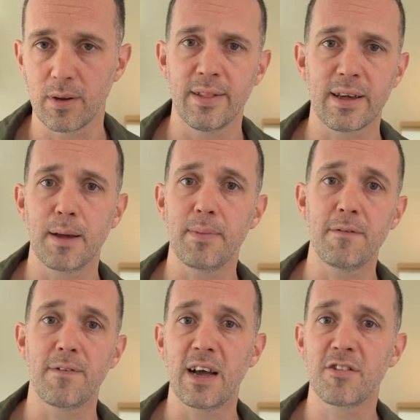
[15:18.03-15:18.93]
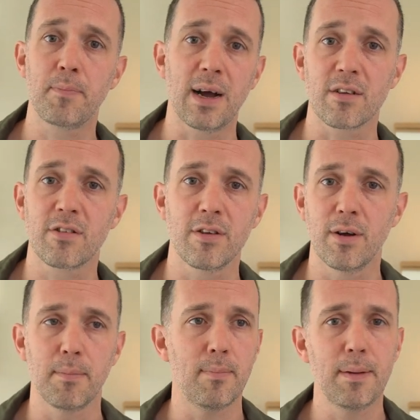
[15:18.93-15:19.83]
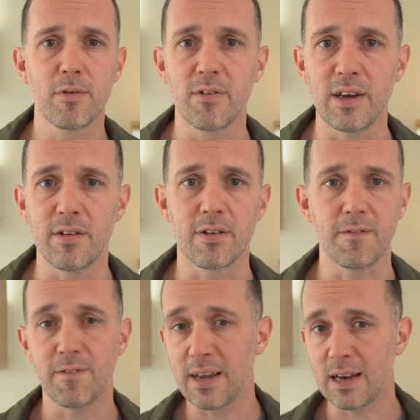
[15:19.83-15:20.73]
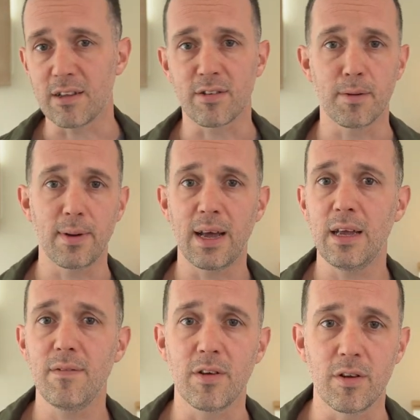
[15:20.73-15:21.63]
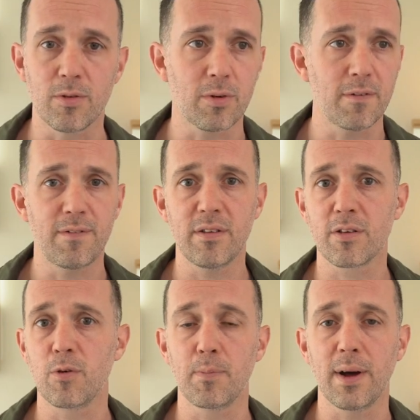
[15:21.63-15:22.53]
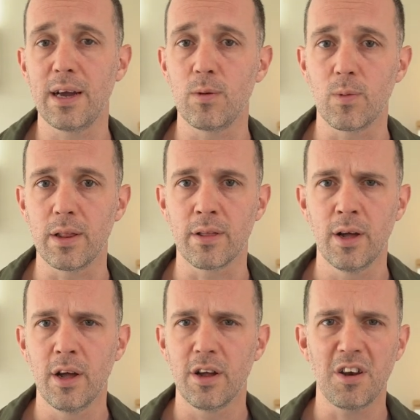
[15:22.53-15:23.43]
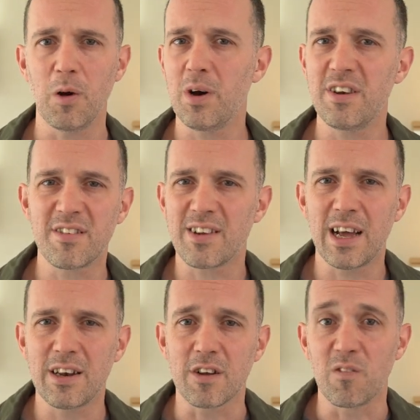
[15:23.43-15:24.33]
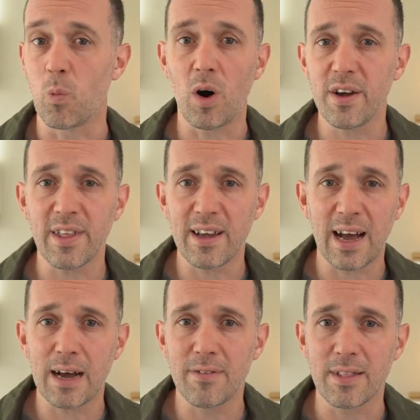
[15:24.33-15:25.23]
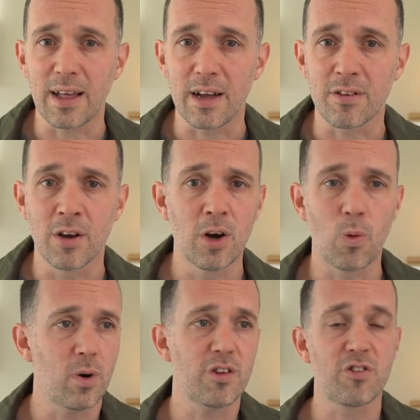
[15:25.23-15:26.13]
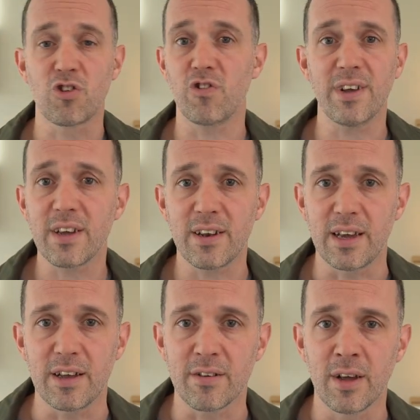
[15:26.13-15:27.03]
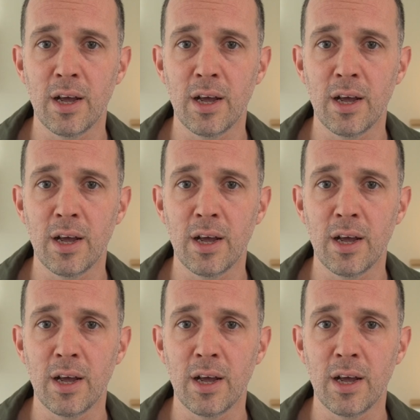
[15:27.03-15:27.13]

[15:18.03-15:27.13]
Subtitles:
There can be flashbacks to memories, to feelings, to behaviours, or to physical pain with no understanding of why they are having that or what has triggered it,